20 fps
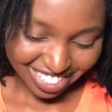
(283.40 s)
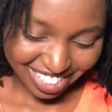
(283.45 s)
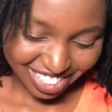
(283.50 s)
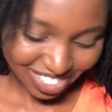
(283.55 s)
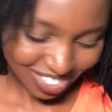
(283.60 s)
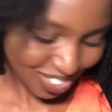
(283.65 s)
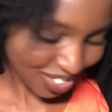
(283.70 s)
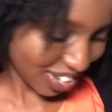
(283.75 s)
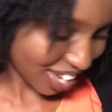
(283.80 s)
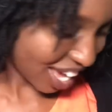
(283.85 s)

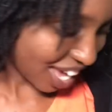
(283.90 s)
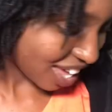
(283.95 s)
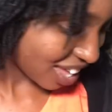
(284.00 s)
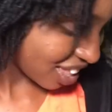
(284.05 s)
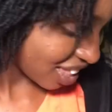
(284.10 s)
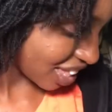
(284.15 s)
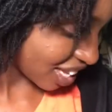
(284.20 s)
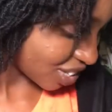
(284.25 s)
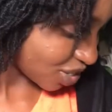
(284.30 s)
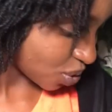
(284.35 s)
So yeah,
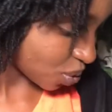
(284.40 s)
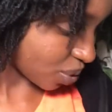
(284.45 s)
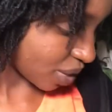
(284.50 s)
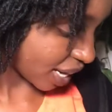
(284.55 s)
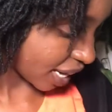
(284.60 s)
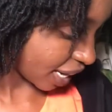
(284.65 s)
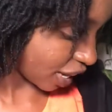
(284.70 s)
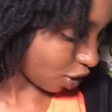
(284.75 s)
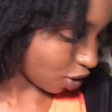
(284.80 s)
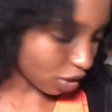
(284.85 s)
that's what
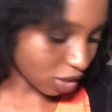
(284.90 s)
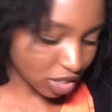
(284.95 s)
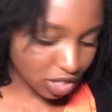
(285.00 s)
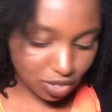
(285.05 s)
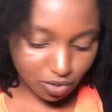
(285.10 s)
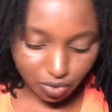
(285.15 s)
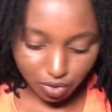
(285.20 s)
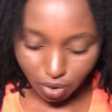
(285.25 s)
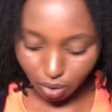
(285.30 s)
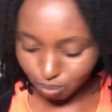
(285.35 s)
I got
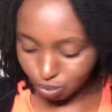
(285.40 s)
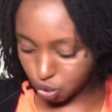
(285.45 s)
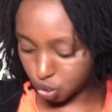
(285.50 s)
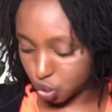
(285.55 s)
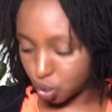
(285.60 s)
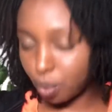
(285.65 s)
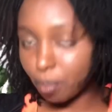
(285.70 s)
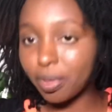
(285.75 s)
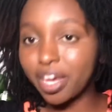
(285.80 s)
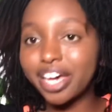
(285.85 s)
from
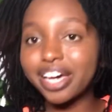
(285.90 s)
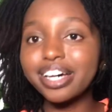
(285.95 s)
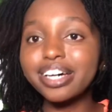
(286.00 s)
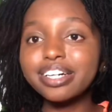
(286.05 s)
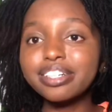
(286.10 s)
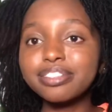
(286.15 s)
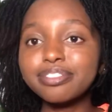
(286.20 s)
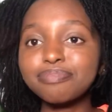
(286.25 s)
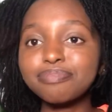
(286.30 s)
Jumia.